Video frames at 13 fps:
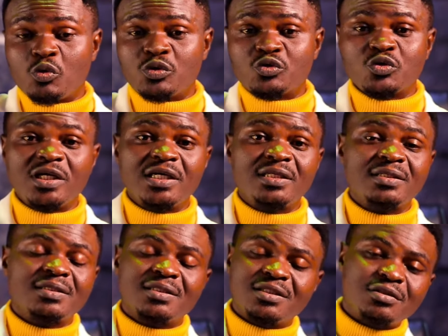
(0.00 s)

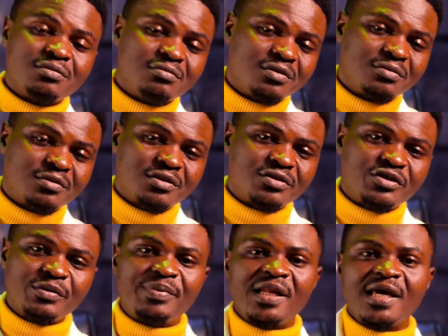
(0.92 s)
twins,
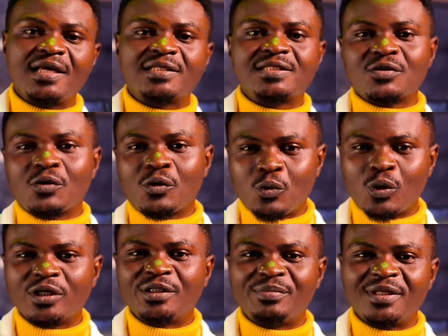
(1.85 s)
triplets or
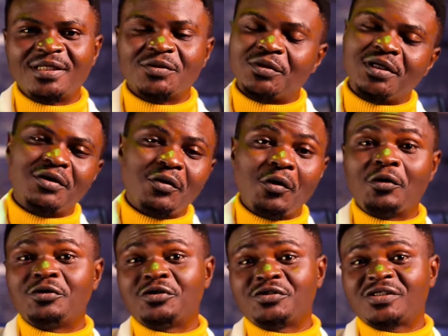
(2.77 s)
quadruplets, okay,
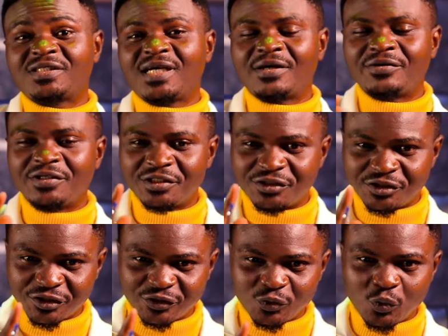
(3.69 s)
or you're just carrying
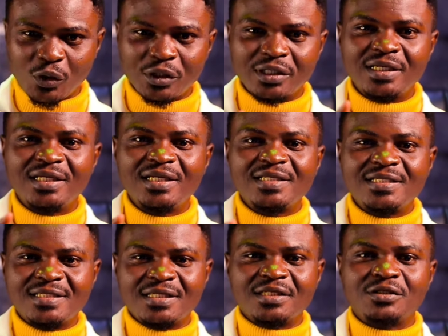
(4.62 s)
just one
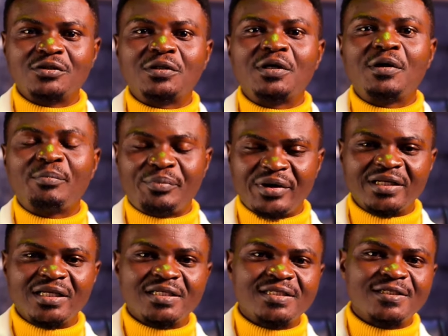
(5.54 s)
single
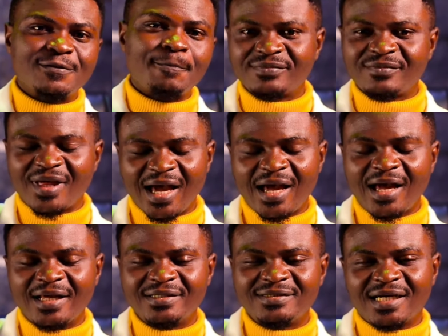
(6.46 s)
pregnancy.
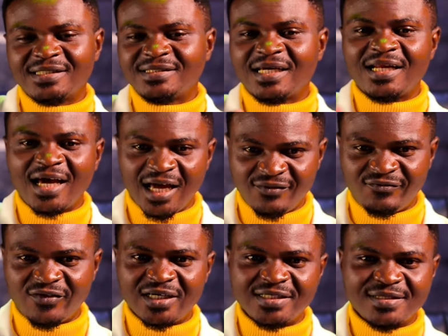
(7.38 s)
And as an
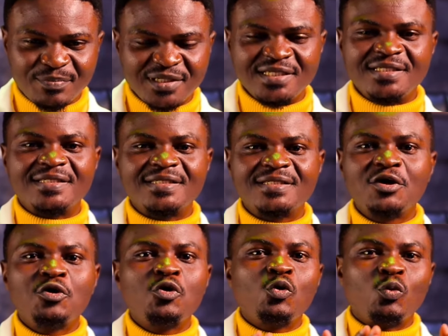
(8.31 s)
advice, please,
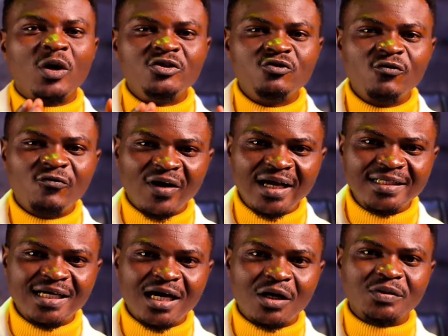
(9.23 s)
when you
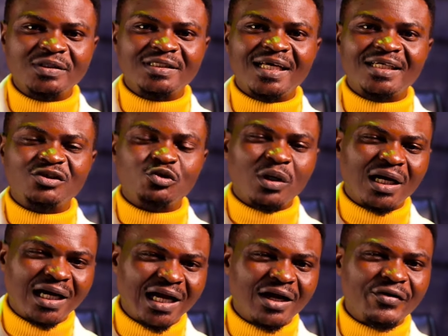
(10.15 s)
find out that you are
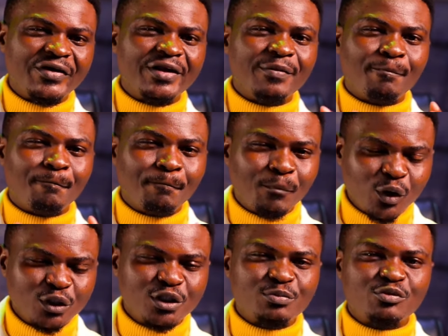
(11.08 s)
carrying
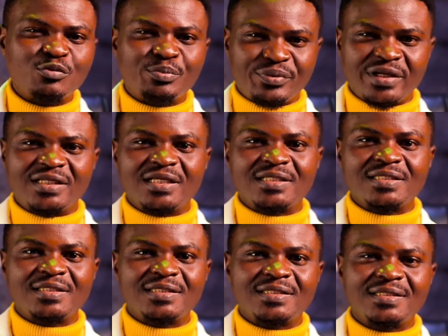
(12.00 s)
multiple
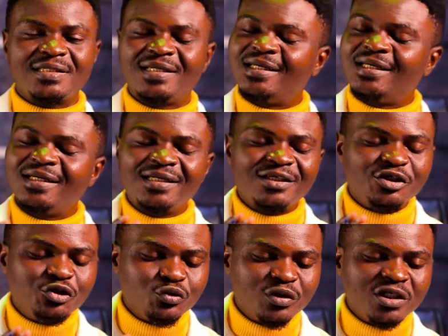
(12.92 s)
pregnancies,
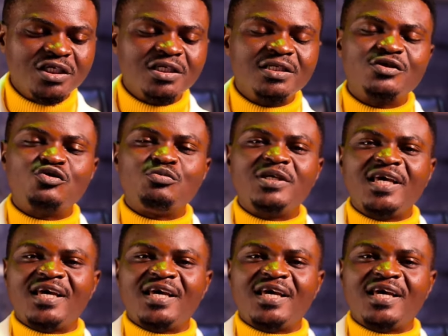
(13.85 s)
you need to be